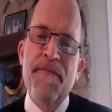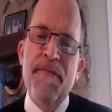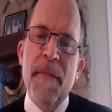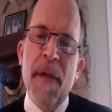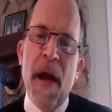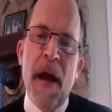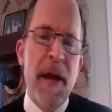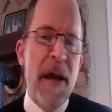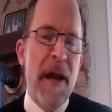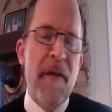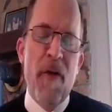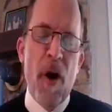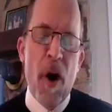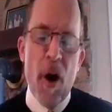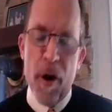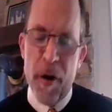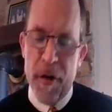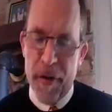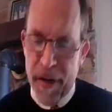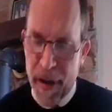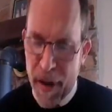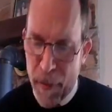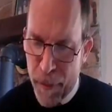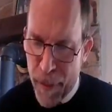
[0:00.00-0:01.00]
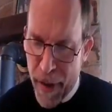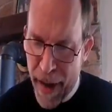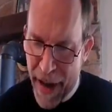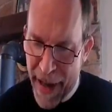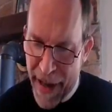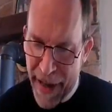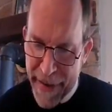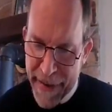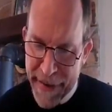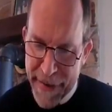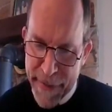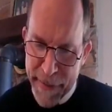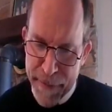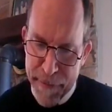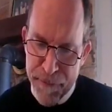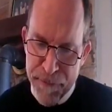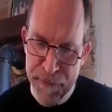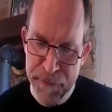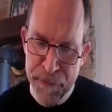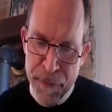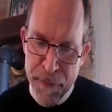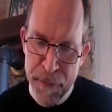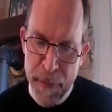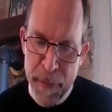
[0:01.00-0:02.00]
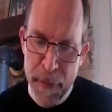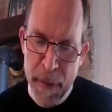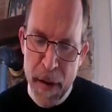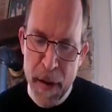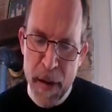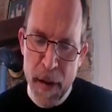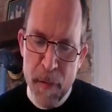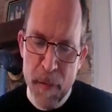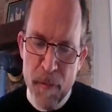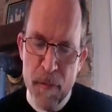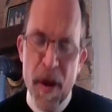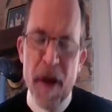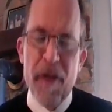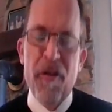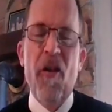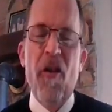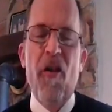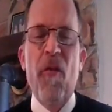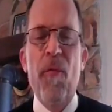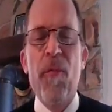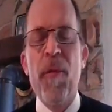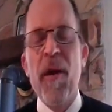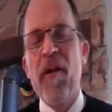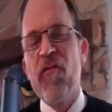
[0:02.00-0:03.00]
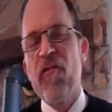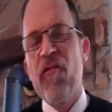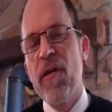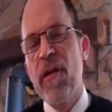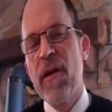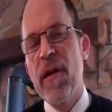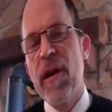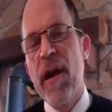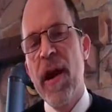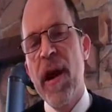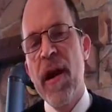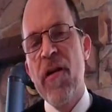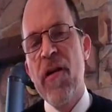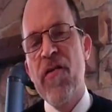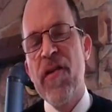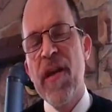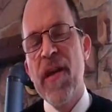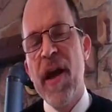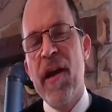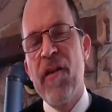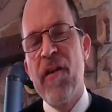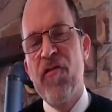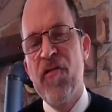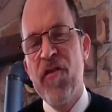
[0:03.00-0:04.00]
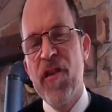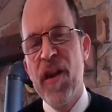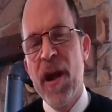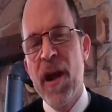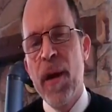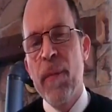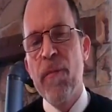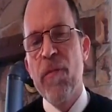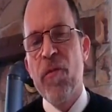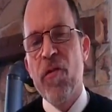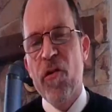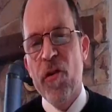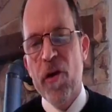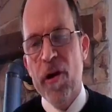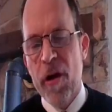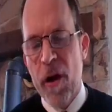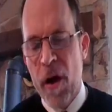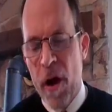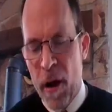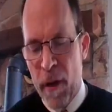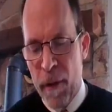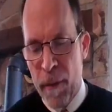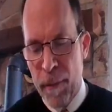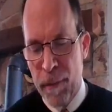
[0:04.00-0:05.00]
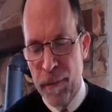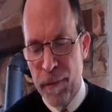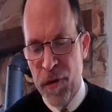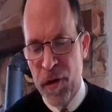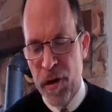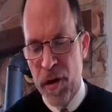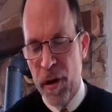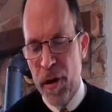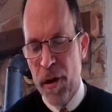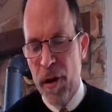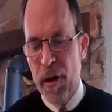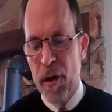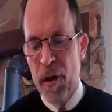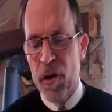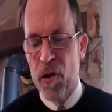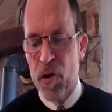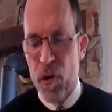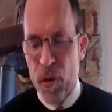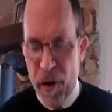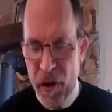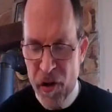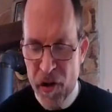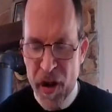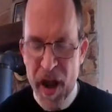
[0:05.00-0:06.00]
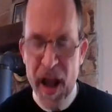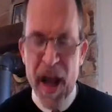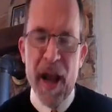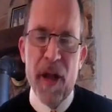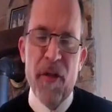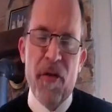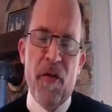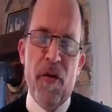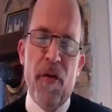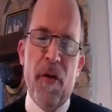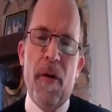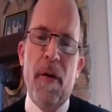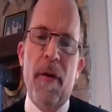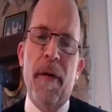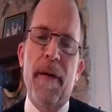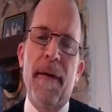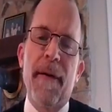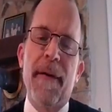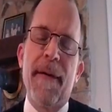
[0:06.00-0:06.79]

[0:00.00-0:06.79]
I never heard anything back. My suspicion is that Jim succumbed to his cancer.